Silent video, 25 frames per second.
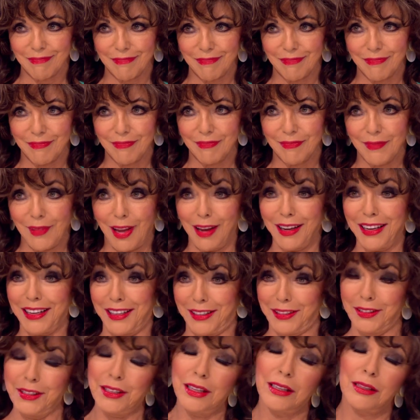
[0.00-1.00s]
but the Percy is
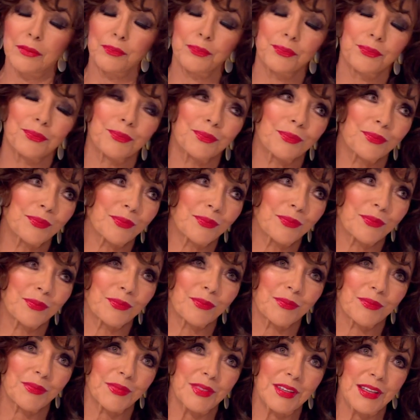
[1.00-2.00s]
the
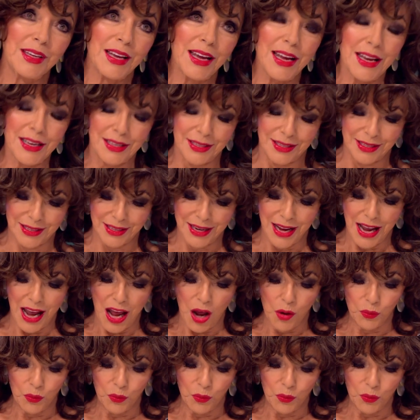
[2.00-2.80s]
one. Yes.